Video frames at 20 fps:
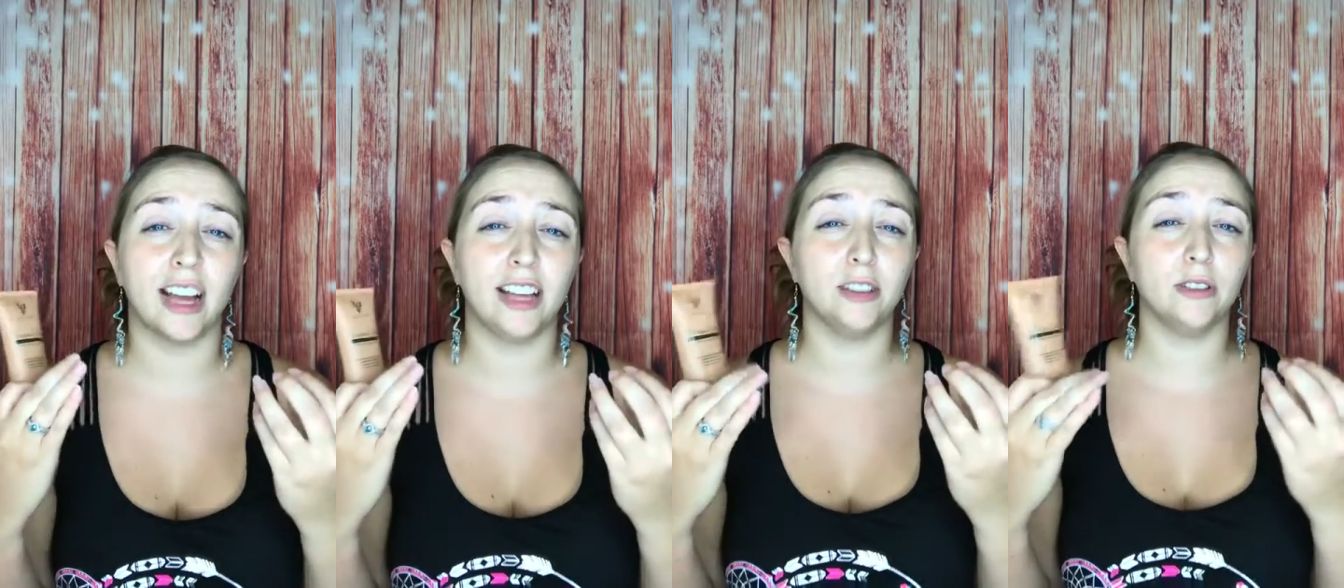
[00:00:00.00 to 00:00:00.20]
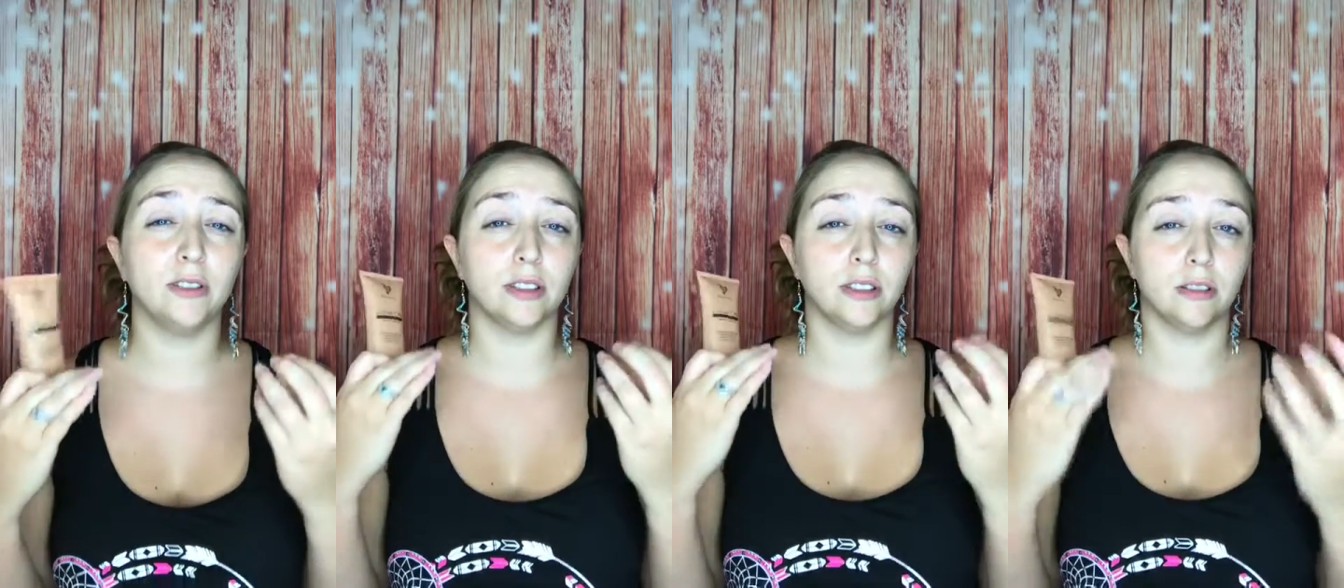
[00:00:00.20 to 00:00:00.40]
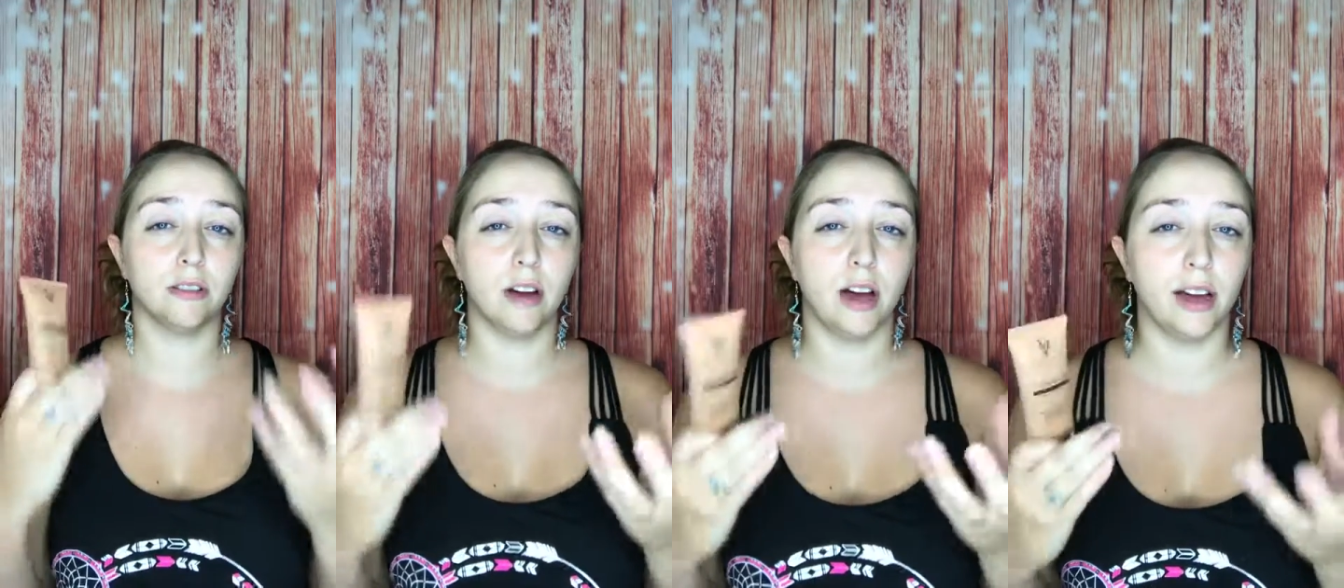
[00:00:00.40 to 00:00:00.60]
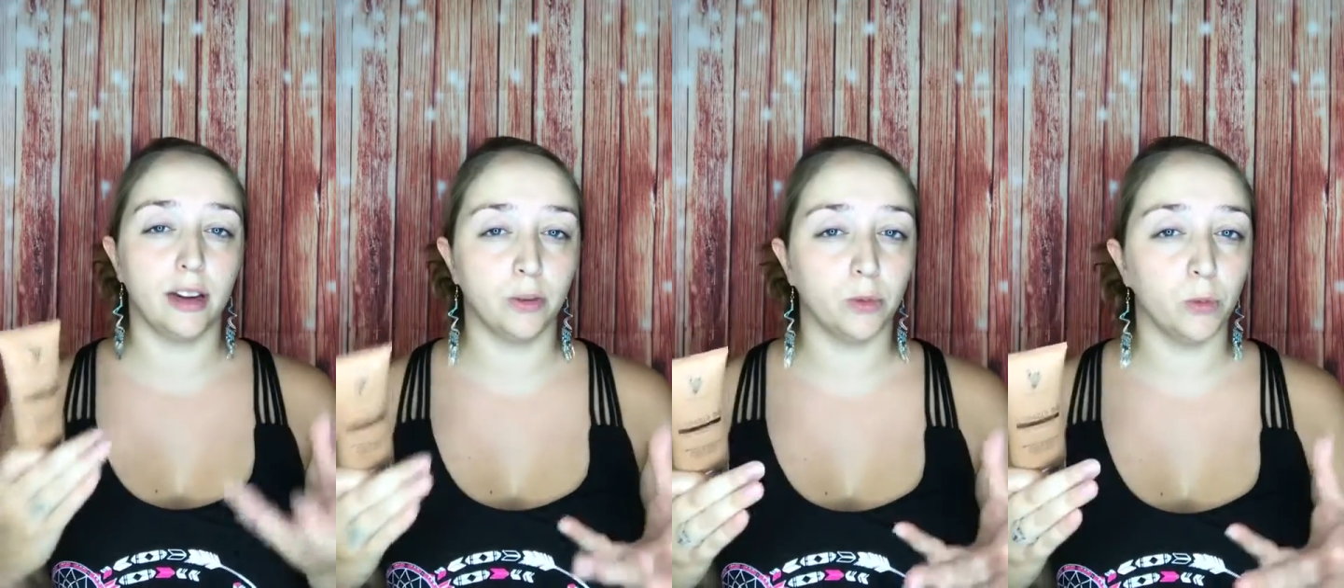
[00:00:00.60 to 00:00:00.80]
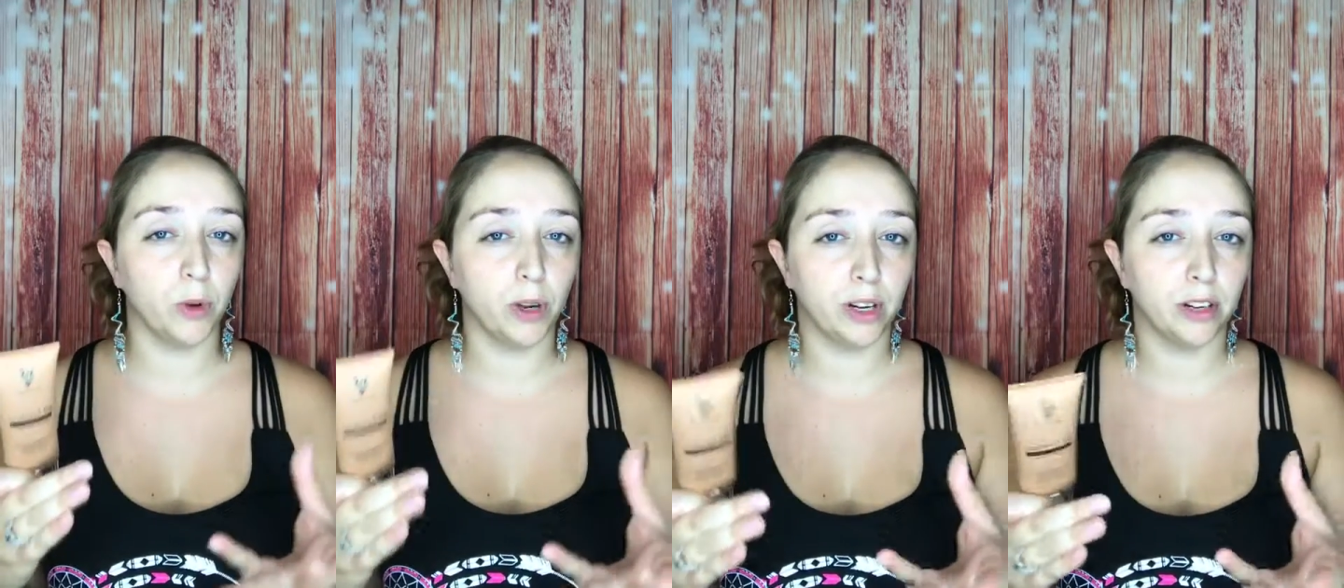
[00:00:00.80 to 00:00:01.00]
I use this a
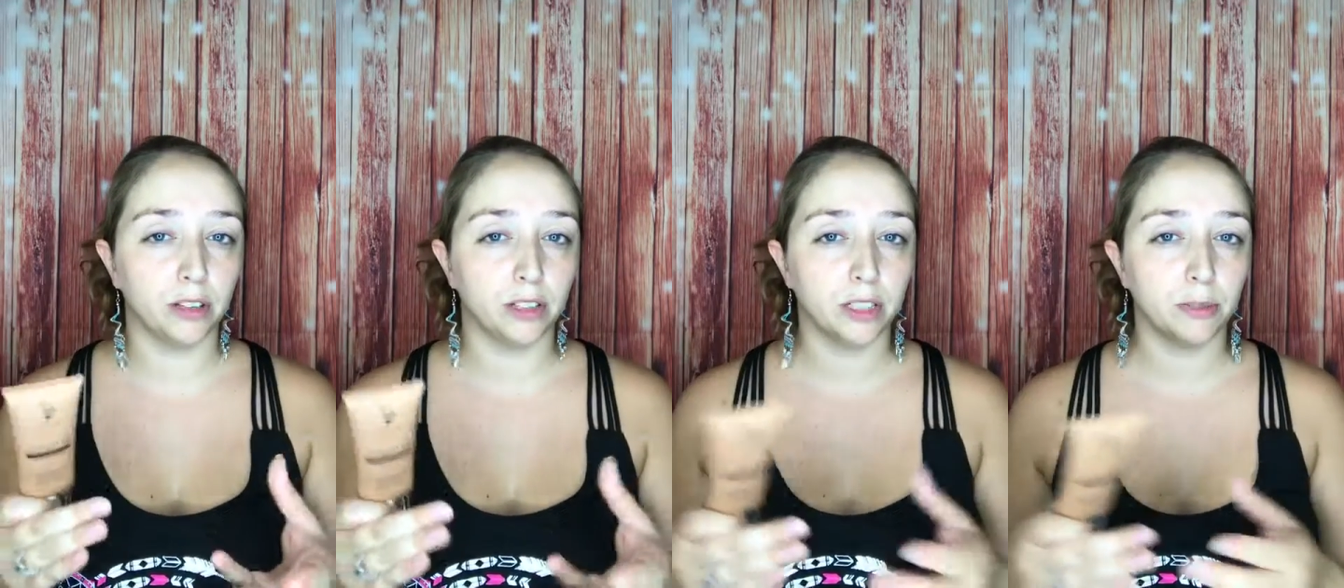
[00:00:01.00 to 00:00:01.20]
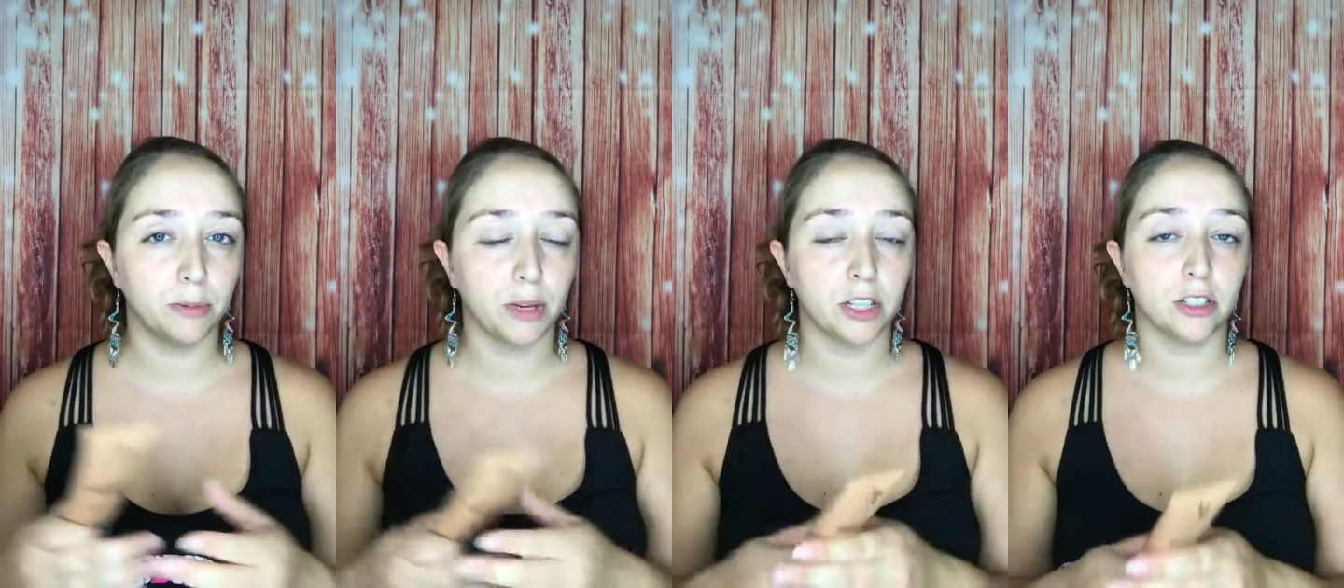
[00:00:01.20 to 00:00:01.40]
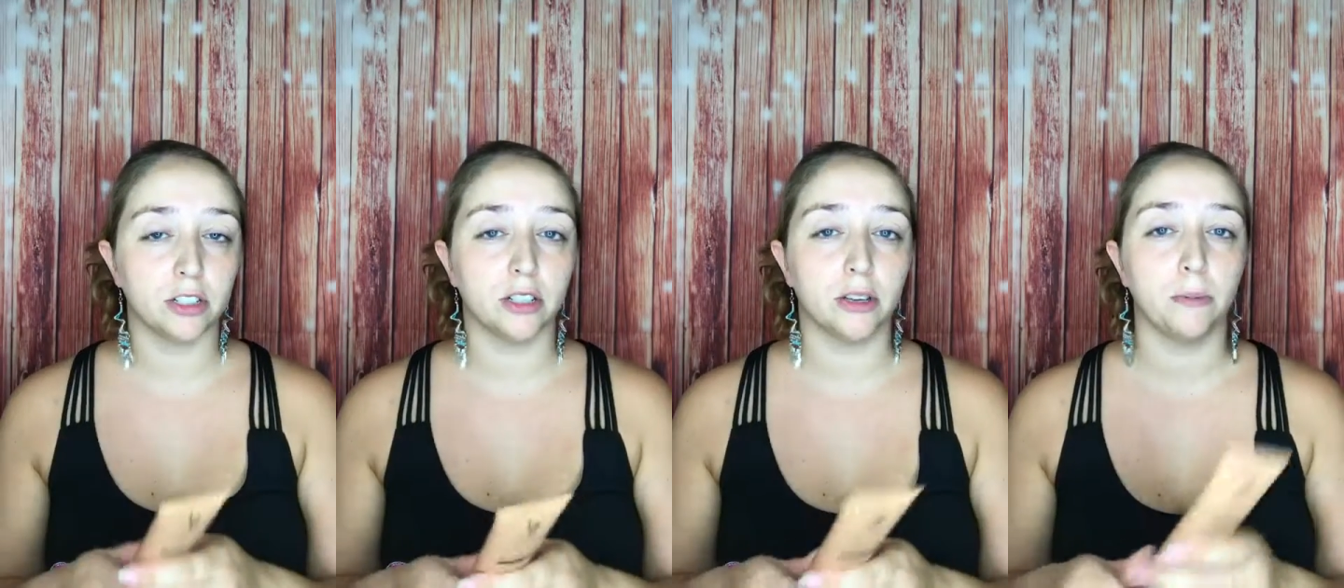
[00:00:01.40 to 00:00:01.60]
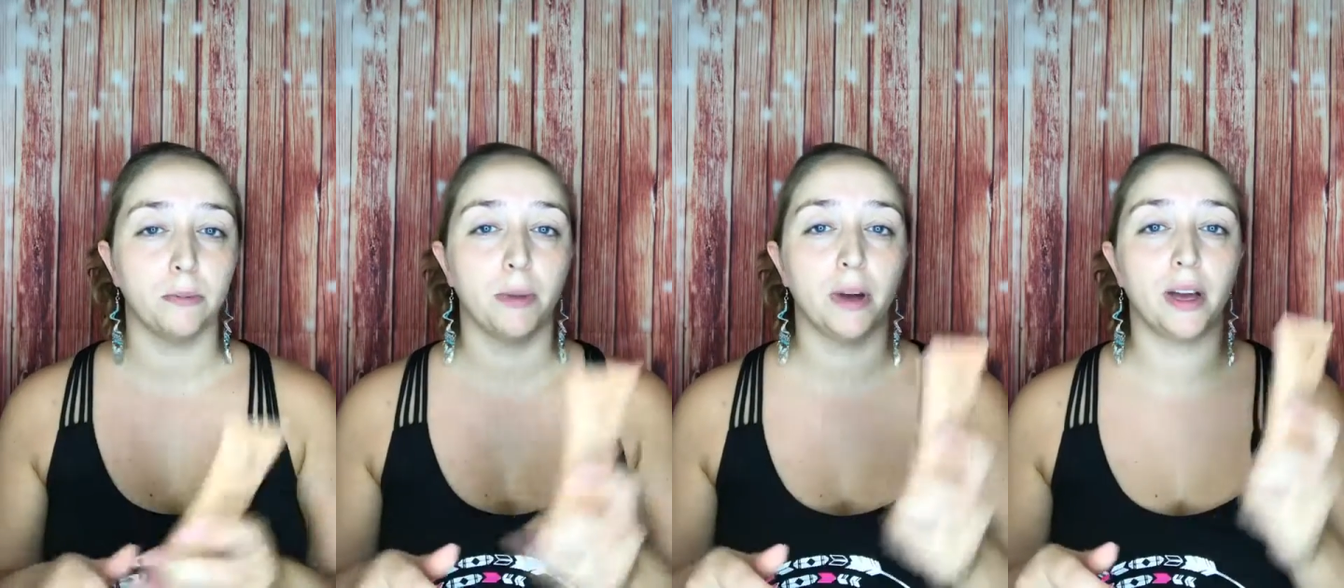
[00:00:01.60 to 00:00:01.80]
lot in winter especially,